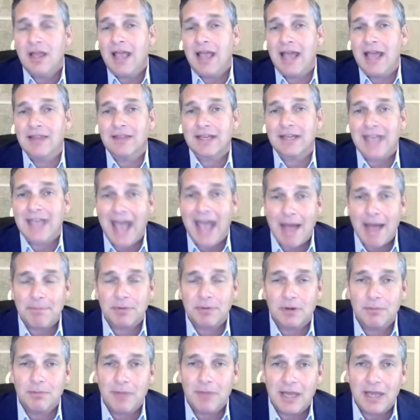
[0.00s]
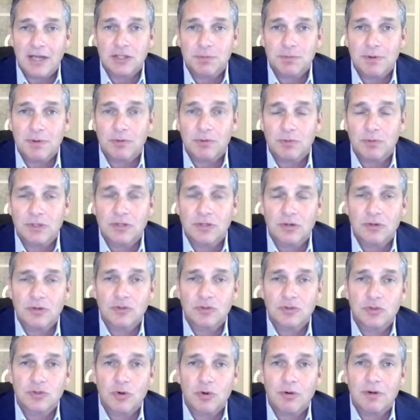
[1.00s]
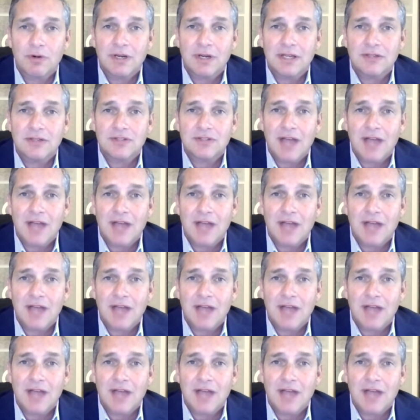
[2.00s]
And the capital management return story is